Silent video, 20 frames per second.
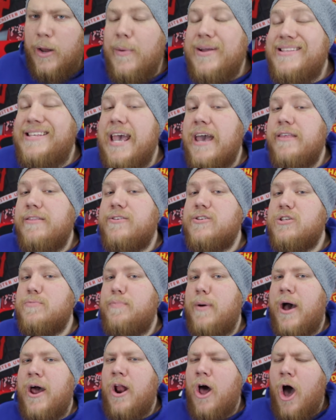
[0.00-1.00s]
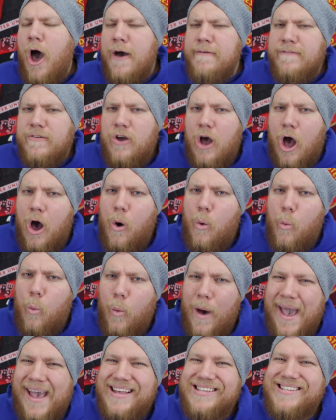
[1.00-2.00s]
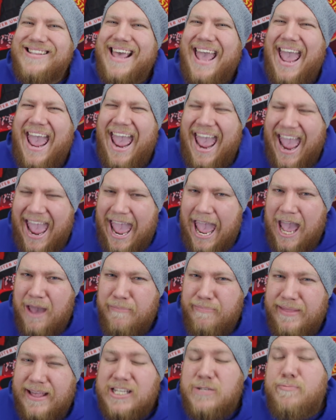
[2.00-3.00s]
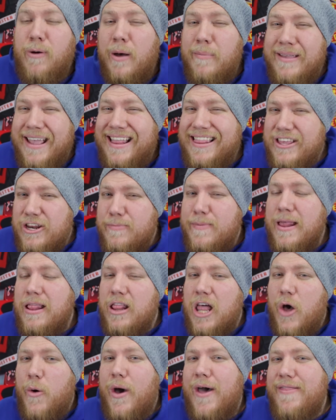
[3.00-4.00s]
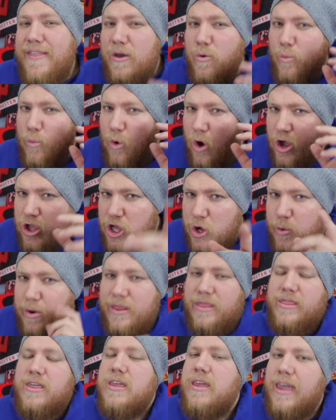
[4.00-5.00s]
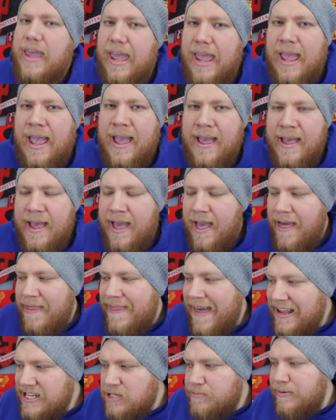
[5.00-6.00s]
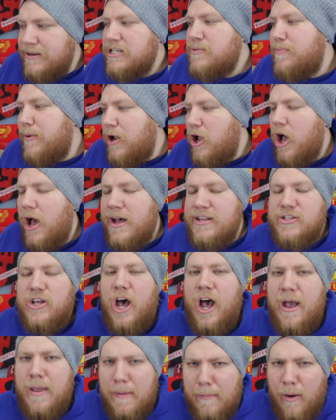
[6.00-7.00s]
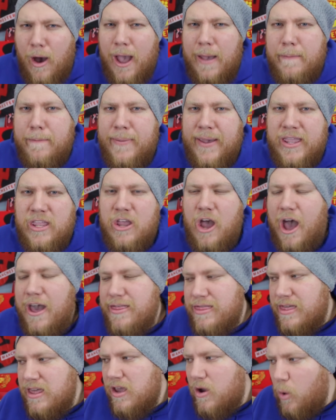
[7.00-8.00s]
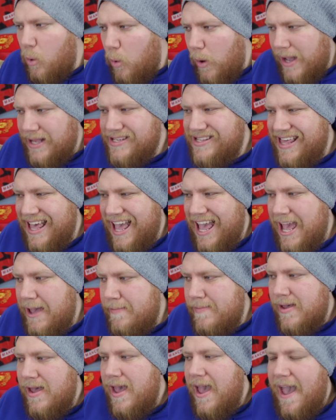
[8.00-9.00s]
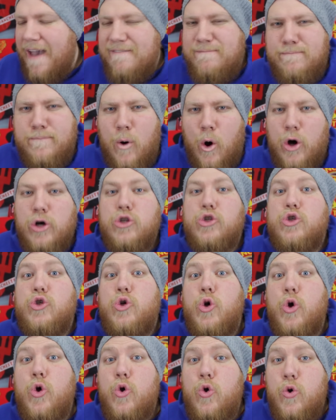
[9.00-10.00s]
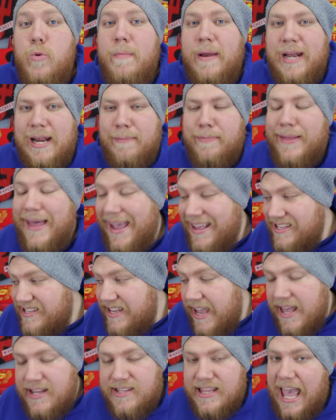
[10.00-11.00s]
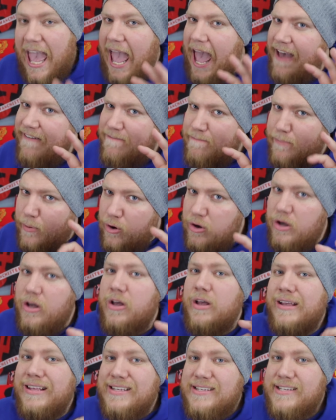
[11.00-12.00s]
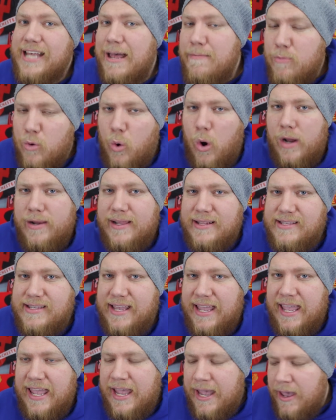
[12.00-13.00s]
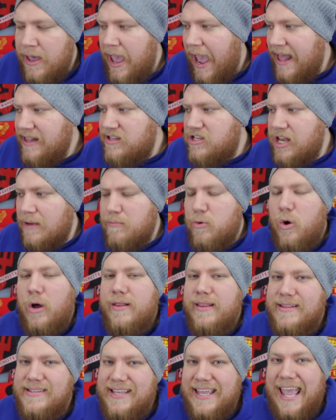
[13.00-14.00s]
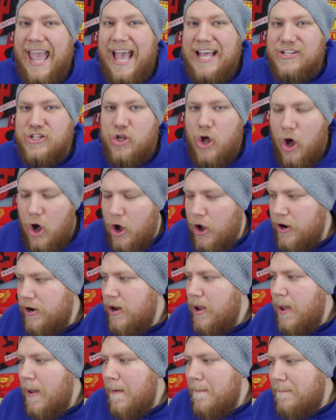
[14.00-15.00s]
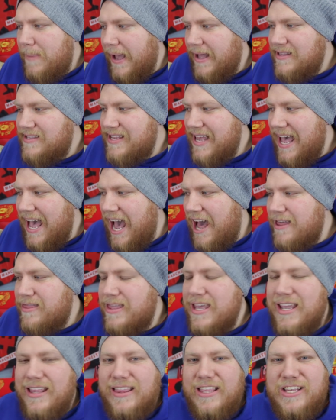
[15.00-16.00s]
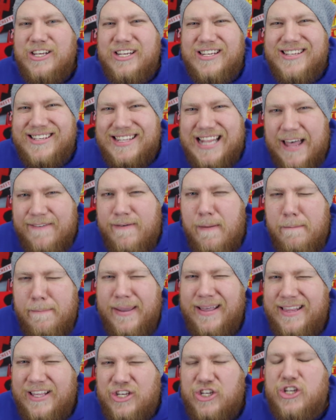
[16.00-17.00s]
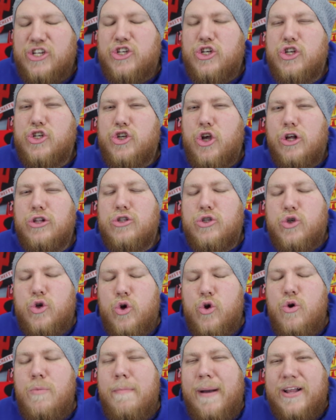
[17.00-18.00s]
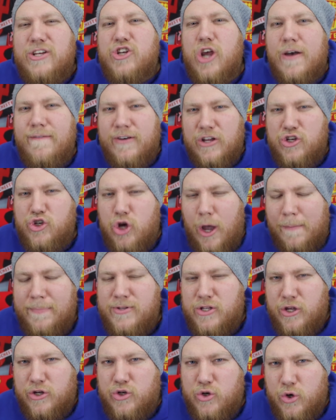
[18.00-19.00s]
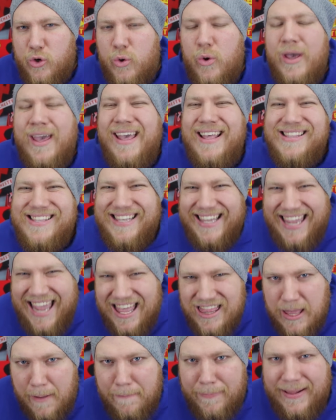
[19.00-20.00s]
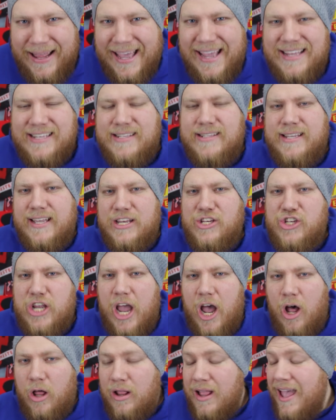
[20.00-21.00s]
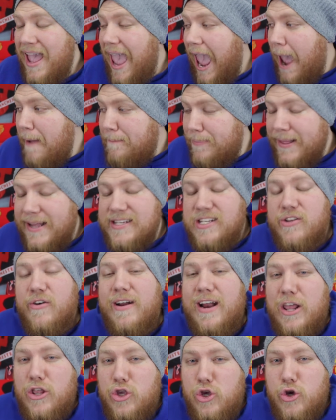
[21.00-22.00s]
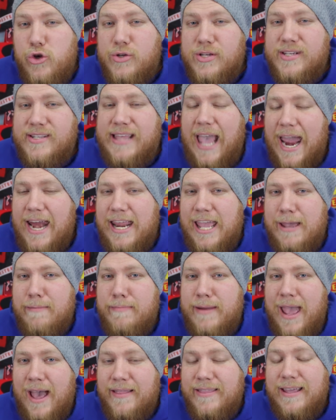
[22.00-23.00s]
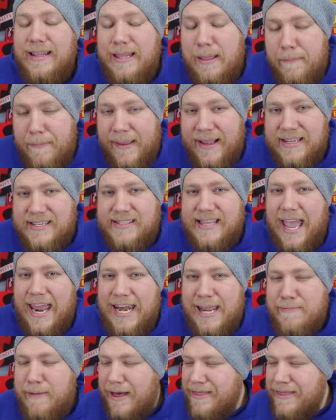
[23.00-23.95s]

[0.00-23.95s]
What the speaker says: Now in 10th spot, I've got West Ham. That's probably a little bit lower than what you were thinking. That's just because, in my opinion, I think West Ham have bought too many players. Yes, they have bought some quality, and some quality has gone, but I think just Slaven Bilic has just got too much of a job to do to get the players to gel. And plus, they're at a new stadium now, the Olympic Stadium.